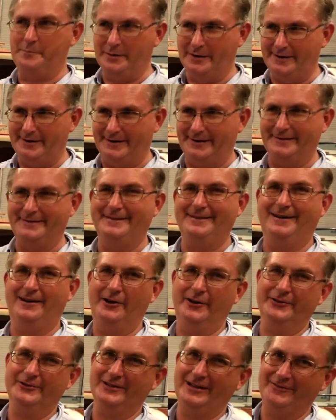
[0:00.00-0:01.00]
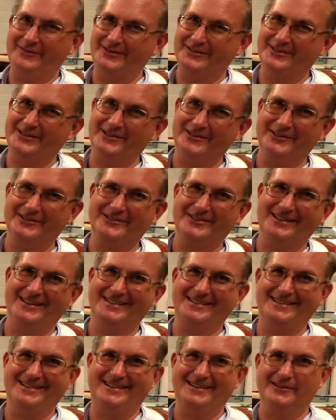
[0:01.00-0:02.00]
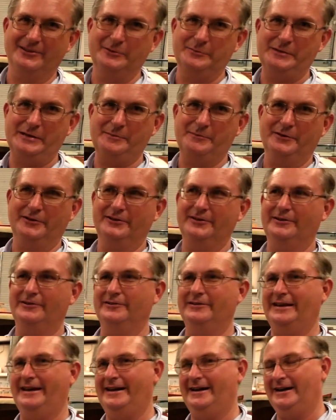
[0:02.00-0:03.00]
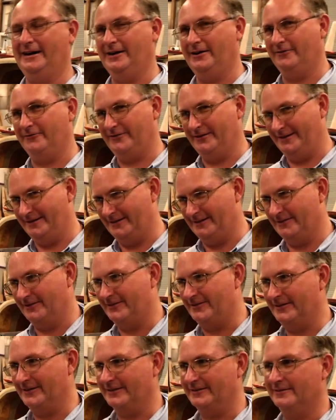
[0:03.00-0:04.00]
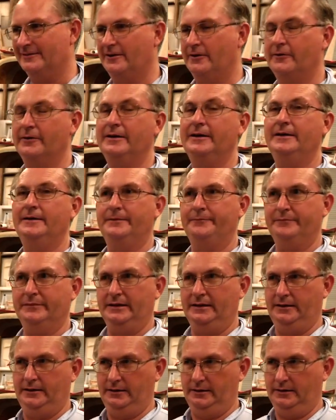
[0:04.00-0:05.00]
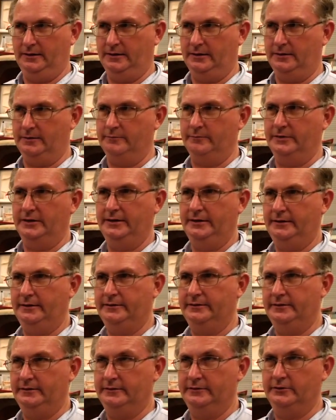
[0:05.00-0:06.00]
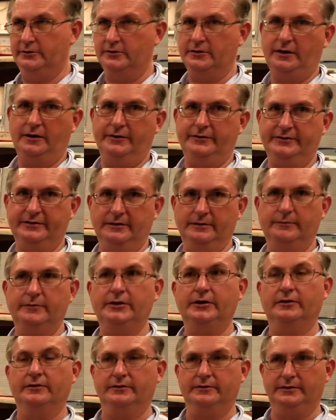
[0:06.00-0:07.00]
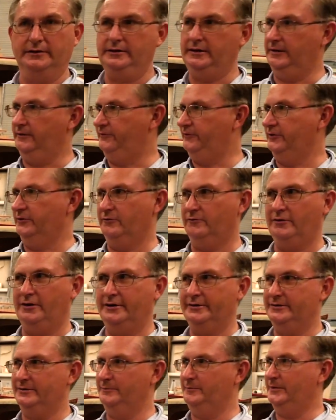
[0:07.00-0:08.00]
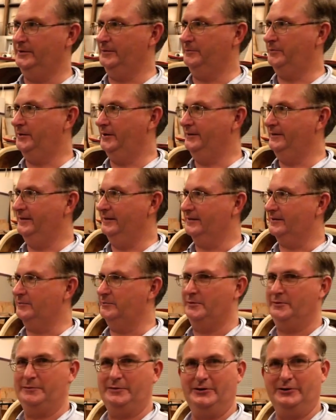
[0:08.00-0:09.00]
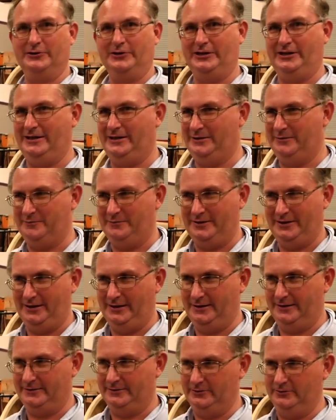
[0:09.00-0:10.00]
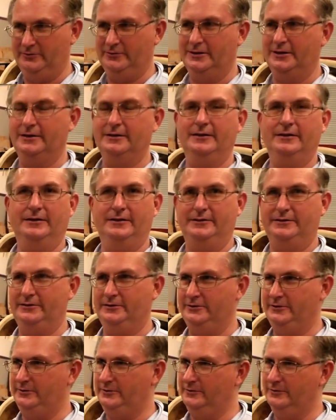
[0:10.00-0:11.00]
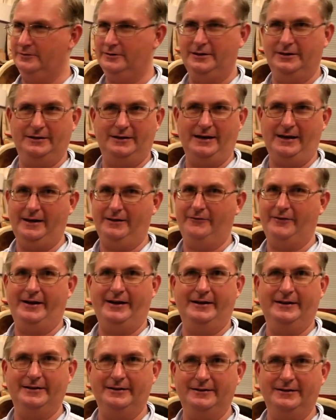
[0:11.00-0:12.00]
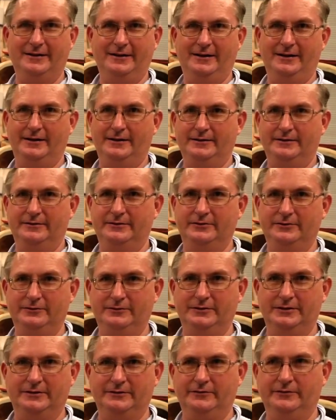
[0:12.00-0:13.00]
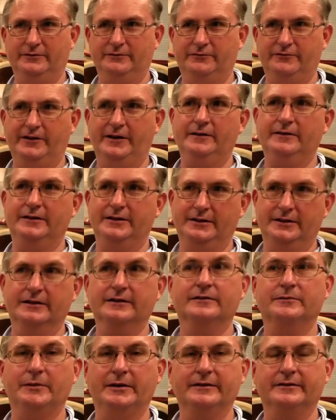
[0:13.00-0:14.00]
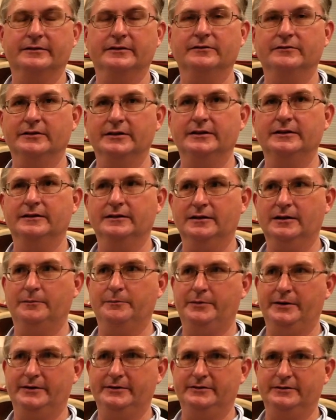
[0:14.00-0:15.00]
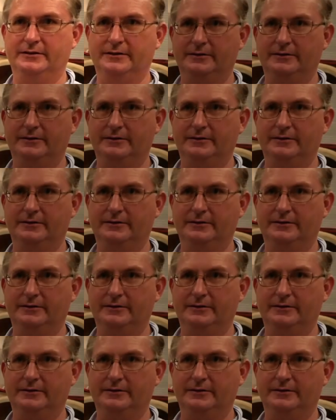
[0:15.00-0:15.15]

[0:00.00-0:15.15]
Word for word: but I also have a skill set that other right, yeah. and other things. So um, there are some, you know, if you want to be, play the experimental game and do it, you can have at it and do it fairly inexpensively compared to